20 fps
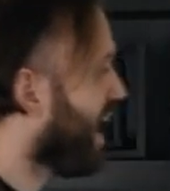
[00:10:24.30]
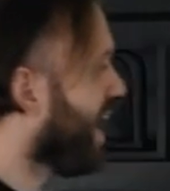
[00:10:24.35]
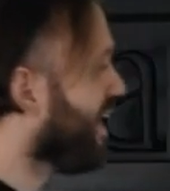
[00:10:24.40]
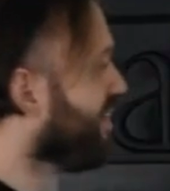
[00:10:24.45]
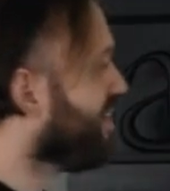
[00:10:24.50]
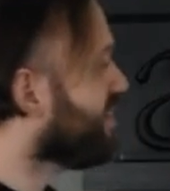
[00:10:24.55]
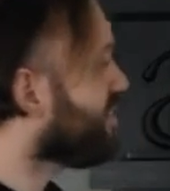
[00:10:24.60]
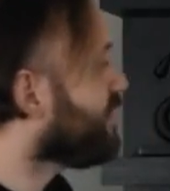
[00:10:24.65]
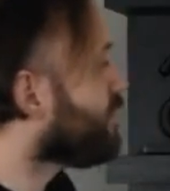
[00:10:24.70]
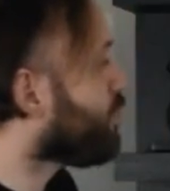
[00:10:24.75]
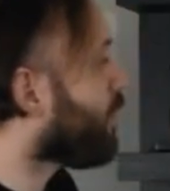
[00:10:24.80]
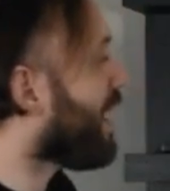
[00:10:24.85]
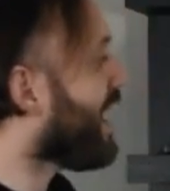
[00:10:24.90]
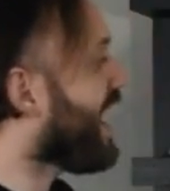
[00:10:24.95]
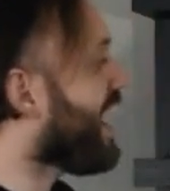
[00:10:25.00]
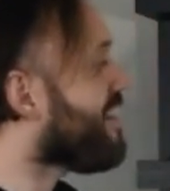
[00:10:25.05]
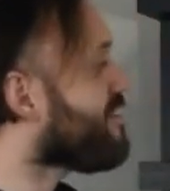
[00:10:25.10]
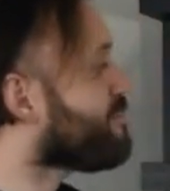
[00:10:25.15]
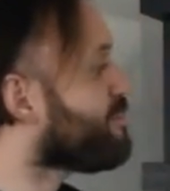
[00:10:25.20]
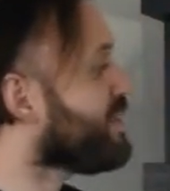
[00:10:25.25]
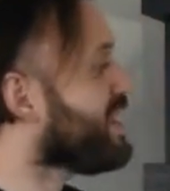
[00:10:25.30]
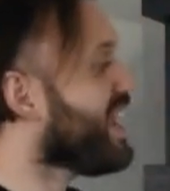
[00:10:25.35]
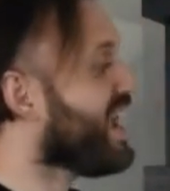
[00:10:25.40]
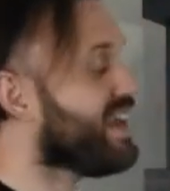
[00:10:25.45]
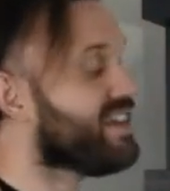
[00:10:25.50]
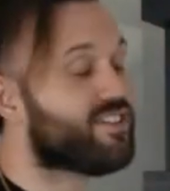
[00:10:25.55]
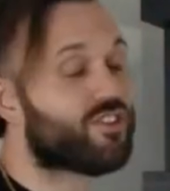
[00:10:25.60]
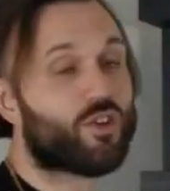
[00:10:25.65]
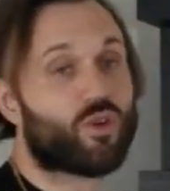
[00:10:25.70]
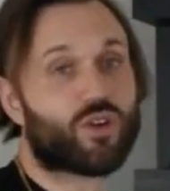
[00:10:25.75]
And this is why
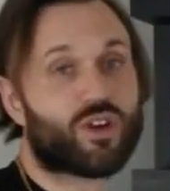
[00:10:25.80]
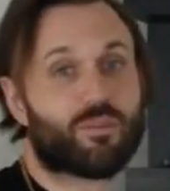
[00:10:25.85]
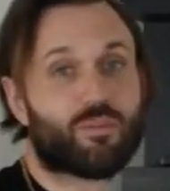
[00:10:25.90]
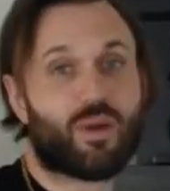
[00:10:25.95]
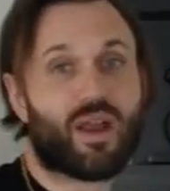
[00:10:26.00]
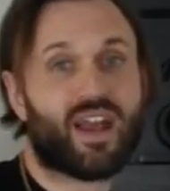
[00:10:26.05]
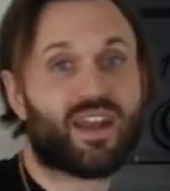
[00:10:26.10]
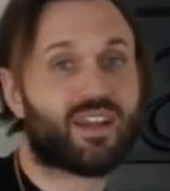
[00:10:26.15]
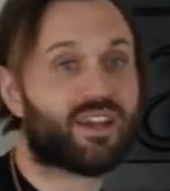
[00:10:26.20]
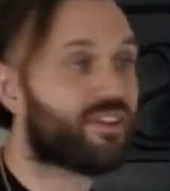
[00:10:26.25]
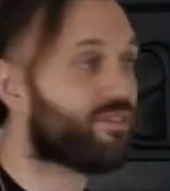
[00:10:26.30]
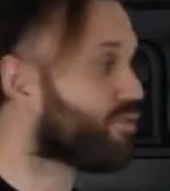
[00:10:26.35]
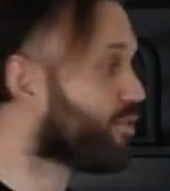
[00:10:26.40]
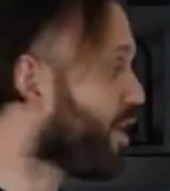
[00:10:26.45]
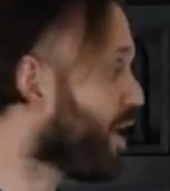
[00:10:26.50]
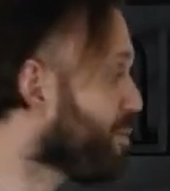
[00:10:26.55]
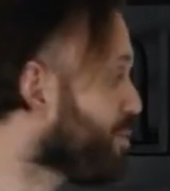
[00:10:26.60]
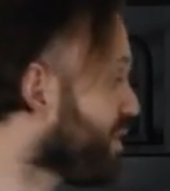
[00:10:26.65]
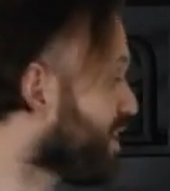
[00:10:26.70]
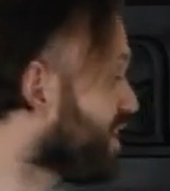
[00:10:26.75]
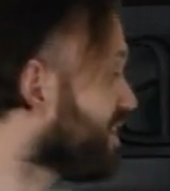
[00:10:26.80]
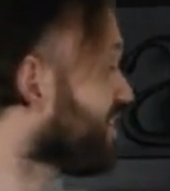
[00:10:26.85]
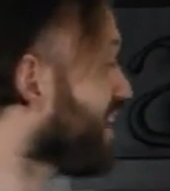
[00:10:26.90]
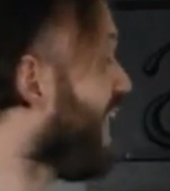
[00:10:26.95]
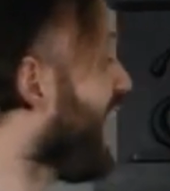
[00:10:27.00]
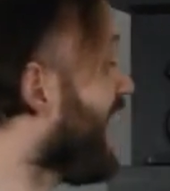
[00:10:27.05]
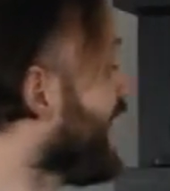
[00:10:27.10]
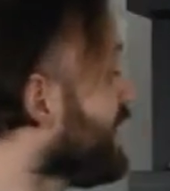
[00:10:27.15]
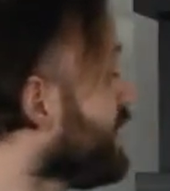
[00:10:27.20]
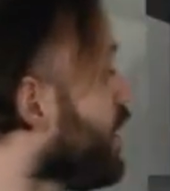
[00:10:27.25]
FBA is so competitive, right? Because
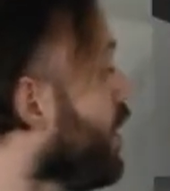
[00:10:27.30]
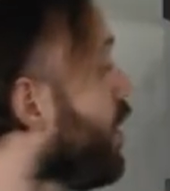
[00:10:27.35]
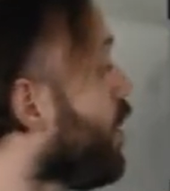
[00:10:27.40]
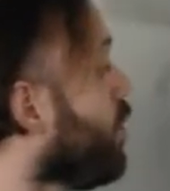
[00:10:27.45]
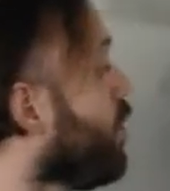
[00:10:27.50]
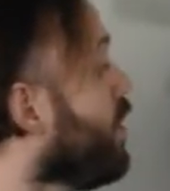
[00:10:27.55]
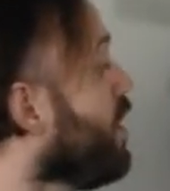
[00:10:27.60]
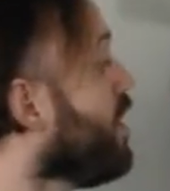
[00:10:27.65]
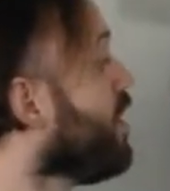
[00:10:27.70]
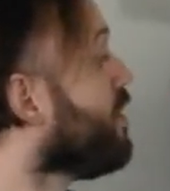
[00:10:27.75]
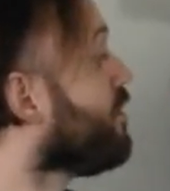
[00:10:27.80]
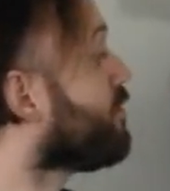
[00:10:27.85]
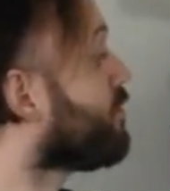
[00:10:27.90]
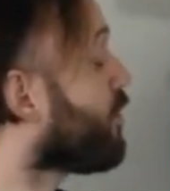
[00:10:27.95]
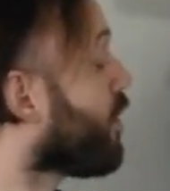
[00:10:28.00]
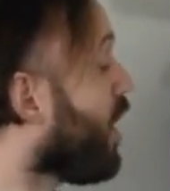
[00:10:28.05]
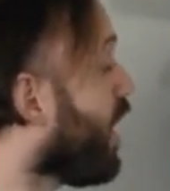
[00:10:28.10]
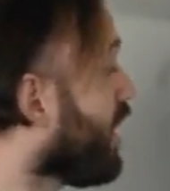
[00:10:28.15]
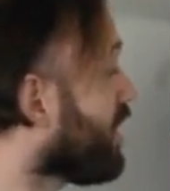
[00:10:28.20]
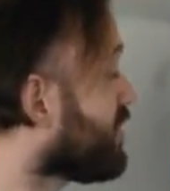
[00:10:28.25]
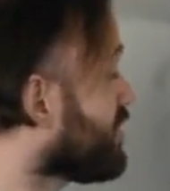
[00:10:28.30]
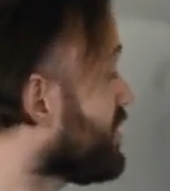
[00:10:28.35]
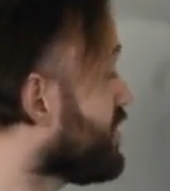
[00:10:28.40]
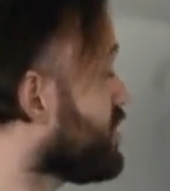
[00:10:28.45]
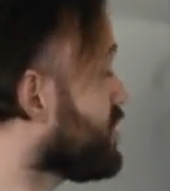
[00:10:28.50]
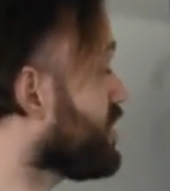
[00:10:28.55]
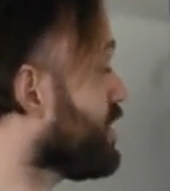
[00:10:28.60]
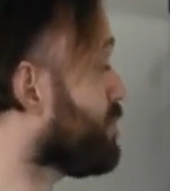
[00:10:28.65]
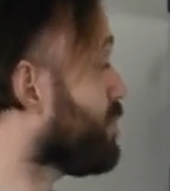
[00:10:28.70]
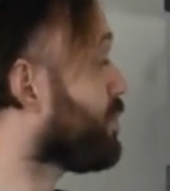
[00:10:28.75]
I know for us to
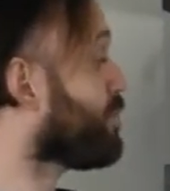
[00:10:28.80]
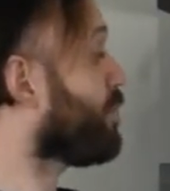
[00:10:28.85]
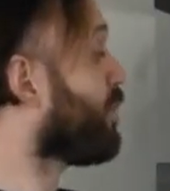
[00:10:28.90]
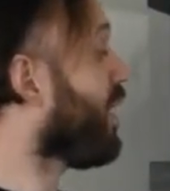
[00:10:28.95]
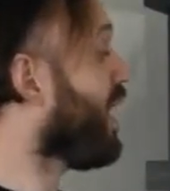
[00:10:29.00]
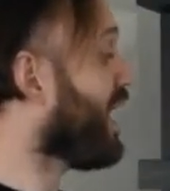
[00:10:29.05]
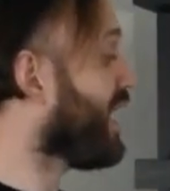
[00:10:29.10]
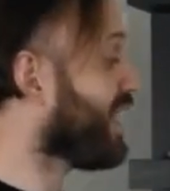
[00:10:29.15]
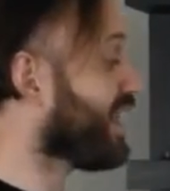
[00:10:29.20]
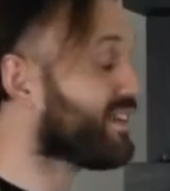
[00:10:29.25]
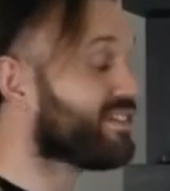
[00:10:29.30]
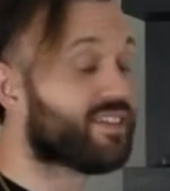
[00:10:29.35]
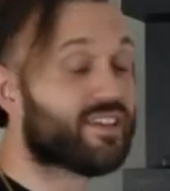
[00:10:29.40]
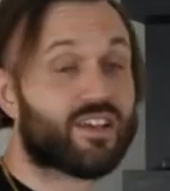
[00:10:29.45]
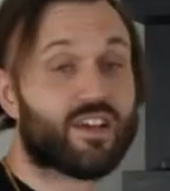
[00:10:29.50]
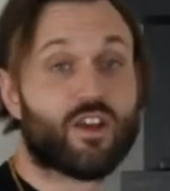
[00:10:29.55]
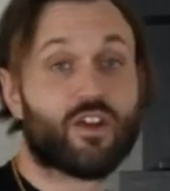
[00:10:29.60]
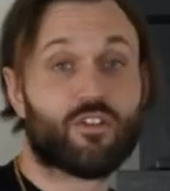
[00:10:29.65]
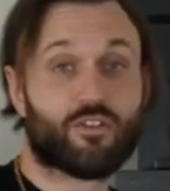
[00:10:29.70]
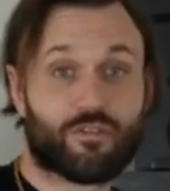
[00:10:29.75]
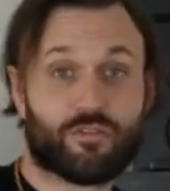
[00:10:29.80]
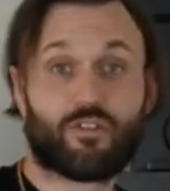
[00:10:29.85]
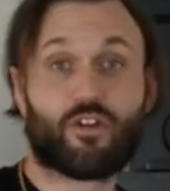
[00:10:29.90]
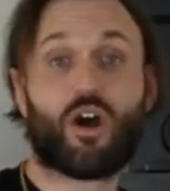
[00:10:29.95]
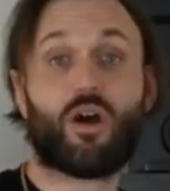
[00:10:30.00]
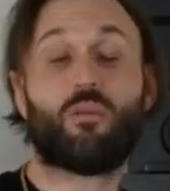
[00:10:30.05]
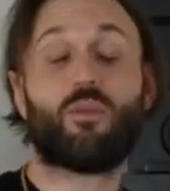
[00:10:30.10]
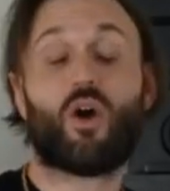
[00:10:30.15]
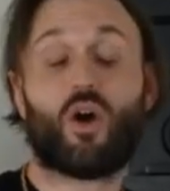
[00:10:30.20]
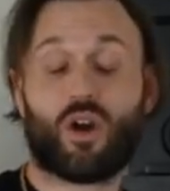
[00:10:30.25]
ship a product
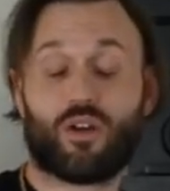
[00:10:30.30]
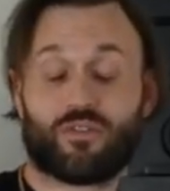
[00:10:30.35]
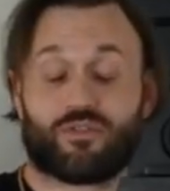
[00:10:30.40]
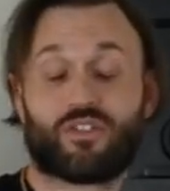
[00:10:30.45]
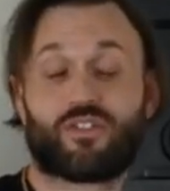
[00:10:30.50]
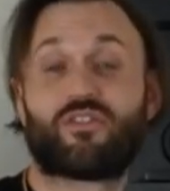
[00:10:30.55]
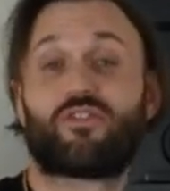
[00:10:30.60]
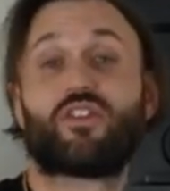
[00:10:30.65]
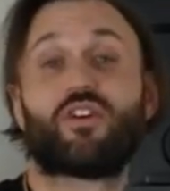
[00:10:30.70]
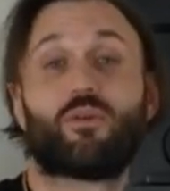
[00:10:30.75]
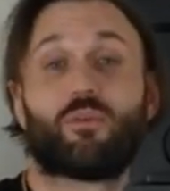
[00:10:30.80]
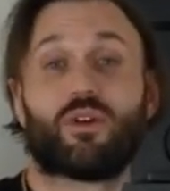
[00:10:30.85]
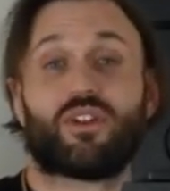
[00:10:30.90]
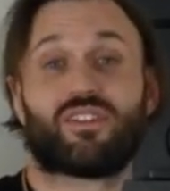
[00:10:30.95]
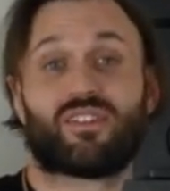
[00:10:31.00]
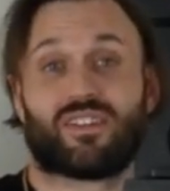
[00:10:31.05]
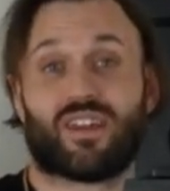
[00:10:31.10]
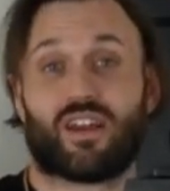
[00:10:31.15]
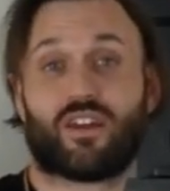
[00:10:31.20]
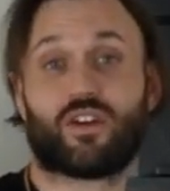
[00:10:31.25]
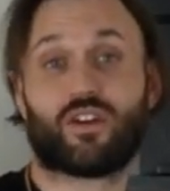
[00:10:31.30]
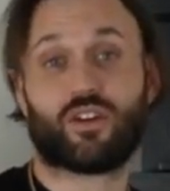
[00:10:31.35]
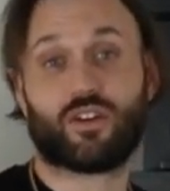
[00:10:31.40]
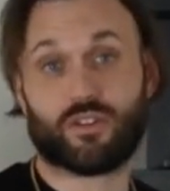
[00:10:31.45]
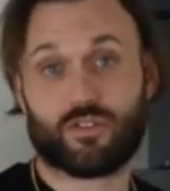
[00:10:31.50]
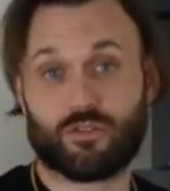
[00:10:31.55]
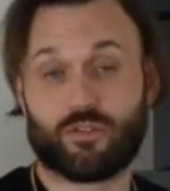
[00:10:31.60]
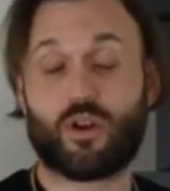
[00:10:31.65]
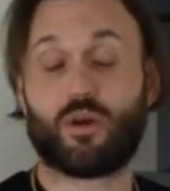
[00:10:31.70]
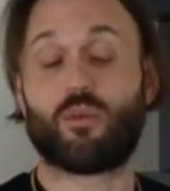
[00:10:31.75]
from our fulfillment
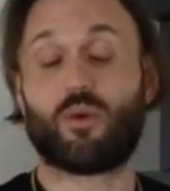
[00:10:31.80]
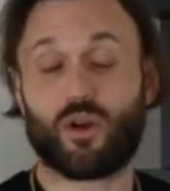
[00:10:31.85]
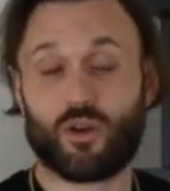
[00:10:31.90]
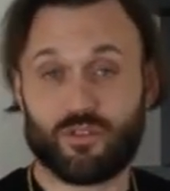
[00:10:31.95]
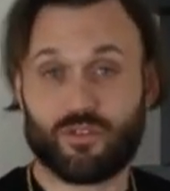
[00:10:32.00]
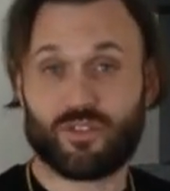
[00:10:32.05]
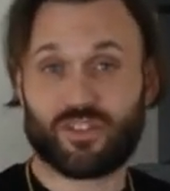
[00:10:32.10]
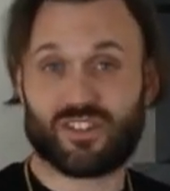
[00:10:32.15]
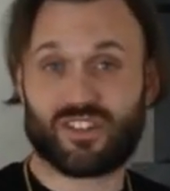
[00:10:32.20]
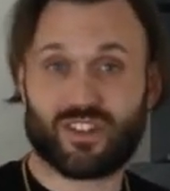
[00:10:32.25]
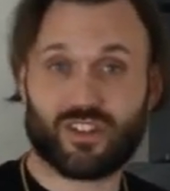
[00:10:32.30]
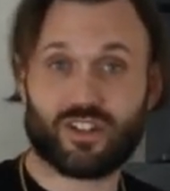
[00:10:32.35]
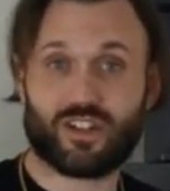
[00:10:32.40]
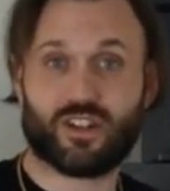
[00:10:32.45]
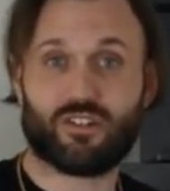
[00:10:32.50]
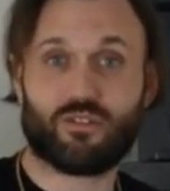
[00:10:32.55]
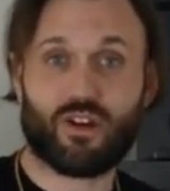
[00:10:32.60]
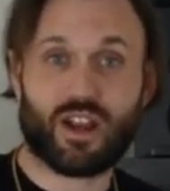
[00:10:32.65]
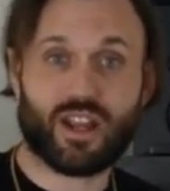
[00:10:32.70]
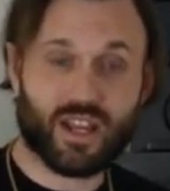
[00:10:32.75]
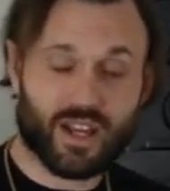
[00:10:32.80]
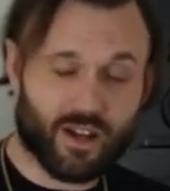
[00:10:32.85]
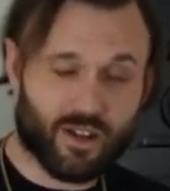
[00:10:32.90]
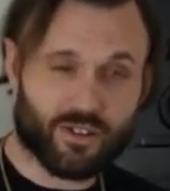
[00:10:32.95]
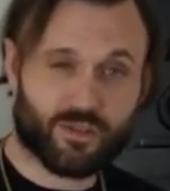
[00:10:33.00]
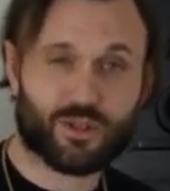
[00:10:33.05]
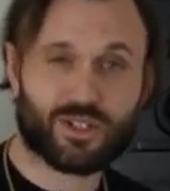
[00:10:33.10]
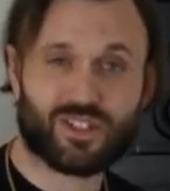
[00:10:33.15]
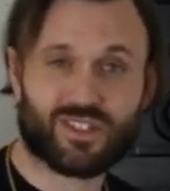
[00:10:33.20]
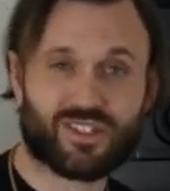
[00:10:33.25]
center, from our facility right
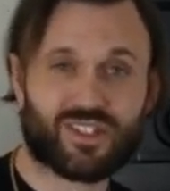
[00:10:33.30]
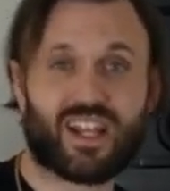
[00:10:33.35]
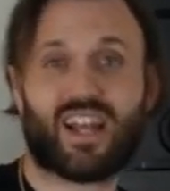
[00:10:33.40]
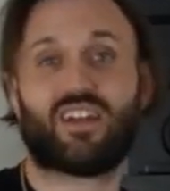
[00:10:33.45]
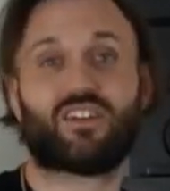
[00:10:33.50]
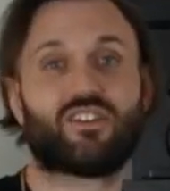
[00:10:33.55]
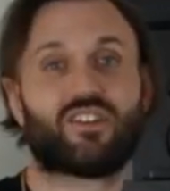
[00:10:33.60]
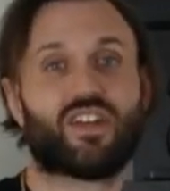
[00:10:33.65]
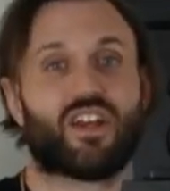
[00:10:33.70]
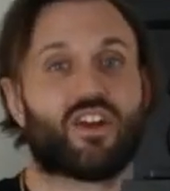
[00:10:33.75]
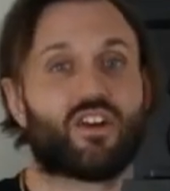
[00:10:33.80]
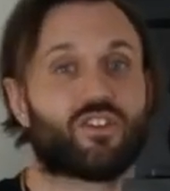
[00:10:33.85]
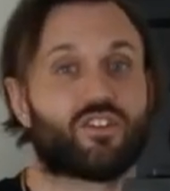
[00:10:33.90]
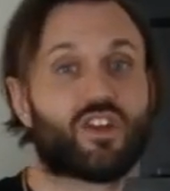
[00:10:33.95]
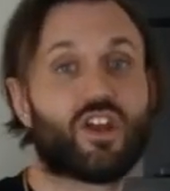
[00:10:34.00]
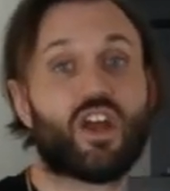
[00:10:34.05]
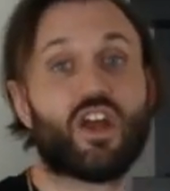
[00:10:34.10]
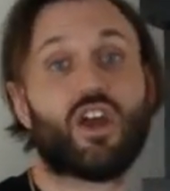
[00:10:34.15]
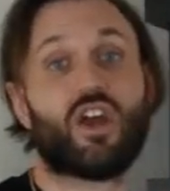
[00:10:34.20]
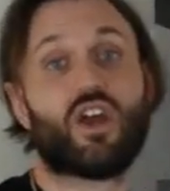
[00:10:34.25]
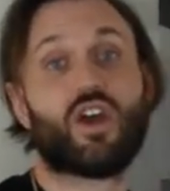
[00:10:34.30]
here, which is downstairs,